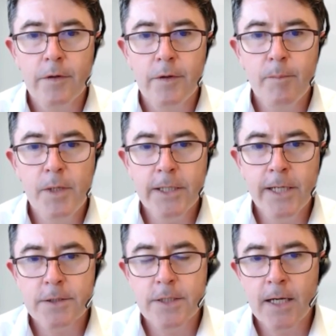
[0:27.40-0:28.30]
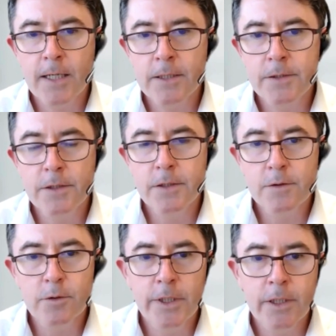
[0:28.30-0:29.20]
the million ounce target is
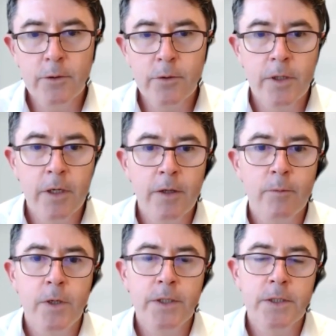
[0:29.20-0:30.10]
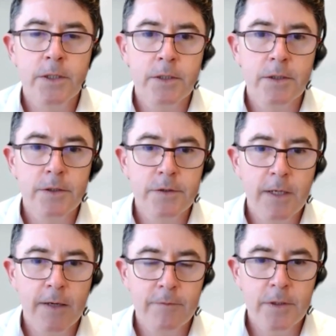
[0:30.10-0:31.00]
looking good, and the recent
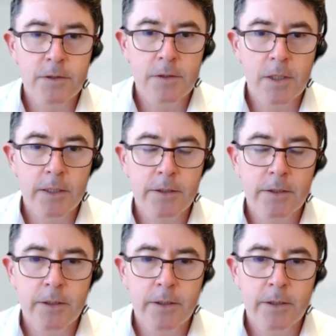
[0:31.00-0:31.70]
discoveries like